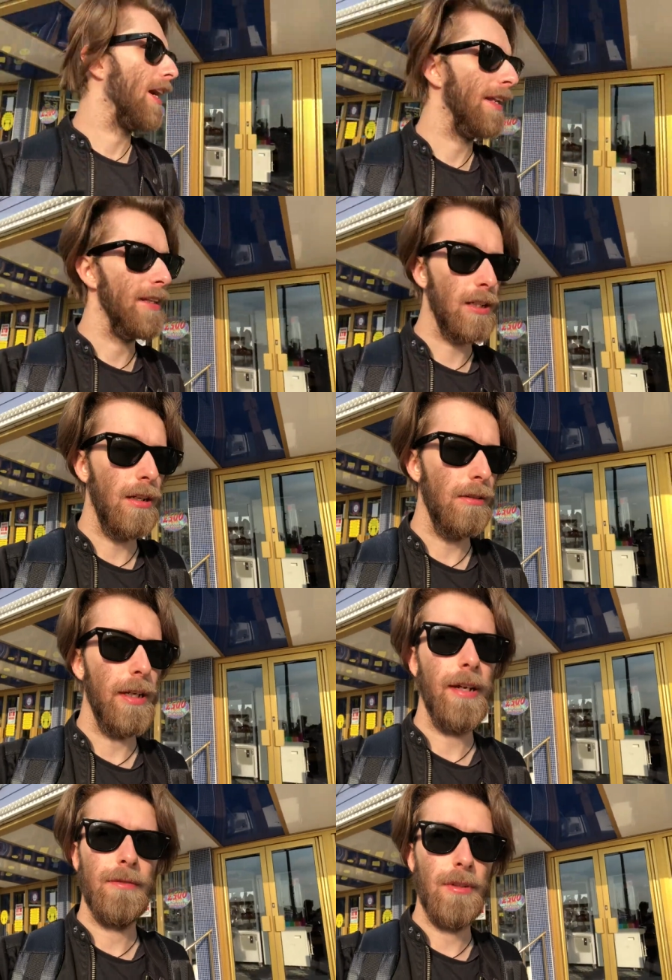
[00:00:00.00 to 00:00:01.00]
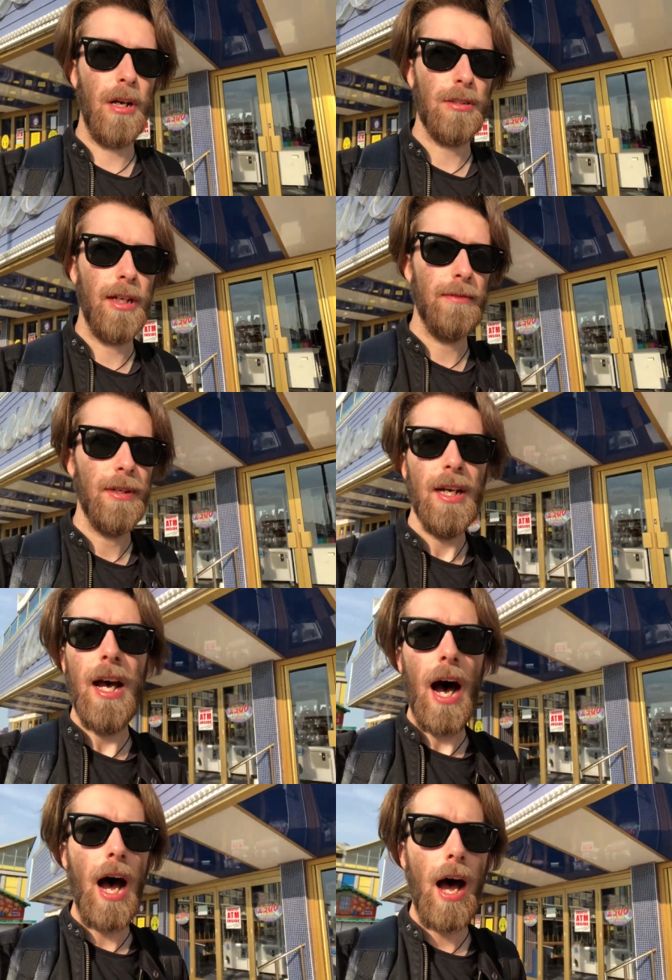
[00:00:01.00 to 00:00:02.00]
And then it's like, oh yeah, dark slide.
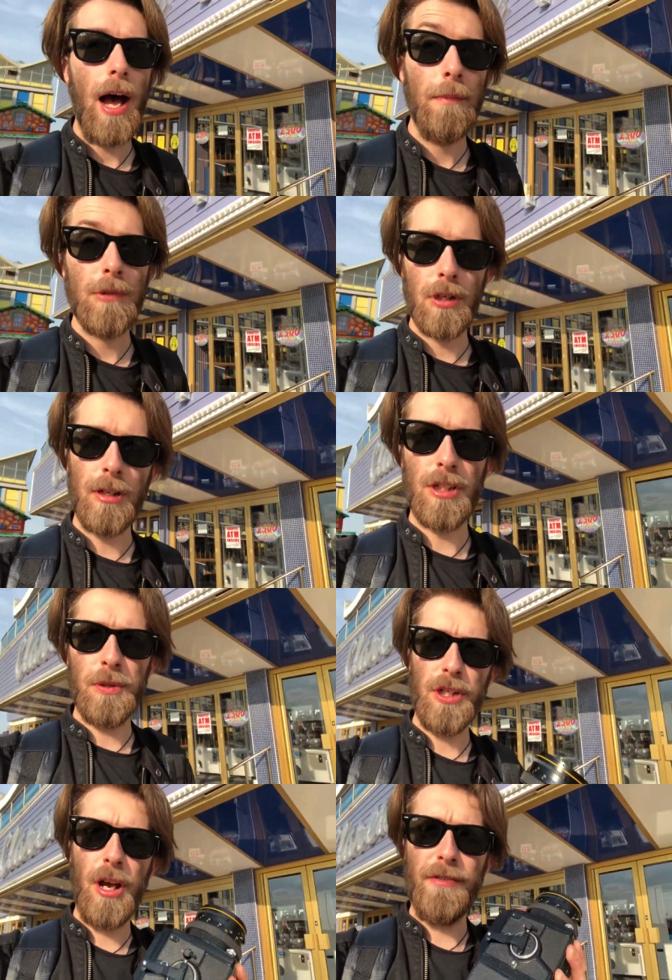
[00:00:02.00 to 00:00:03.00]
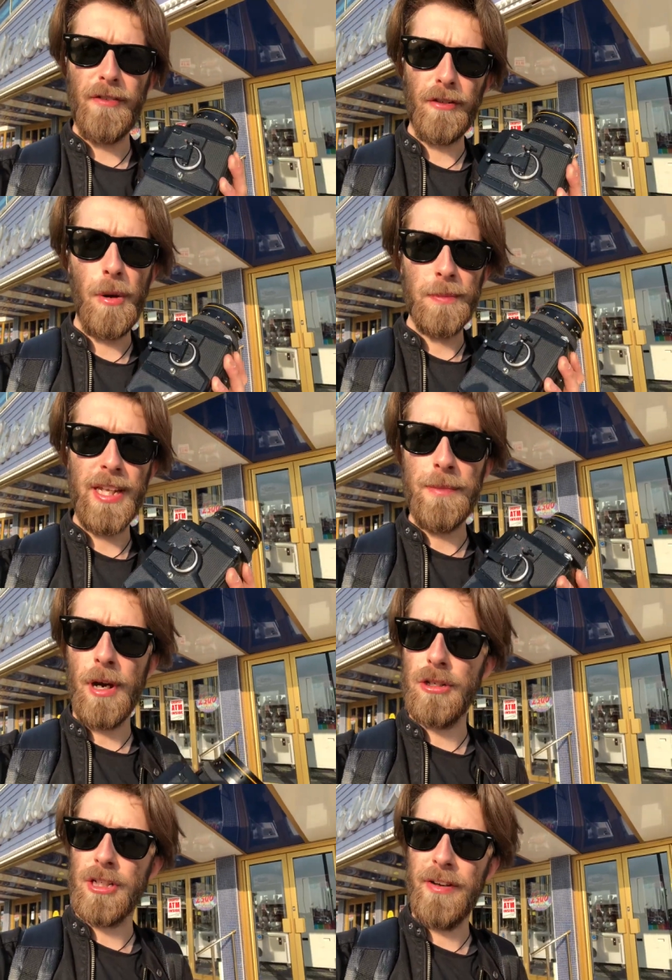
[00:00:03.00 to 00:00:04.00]
Um, so I'm gonna switch over from the
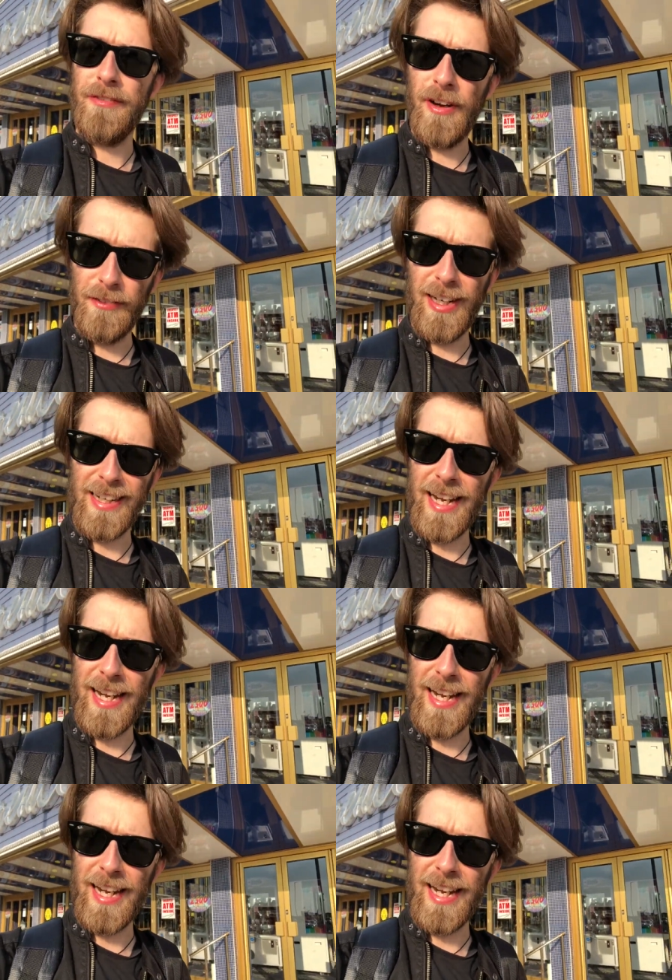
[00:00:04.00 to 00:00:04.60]
most kerfuffly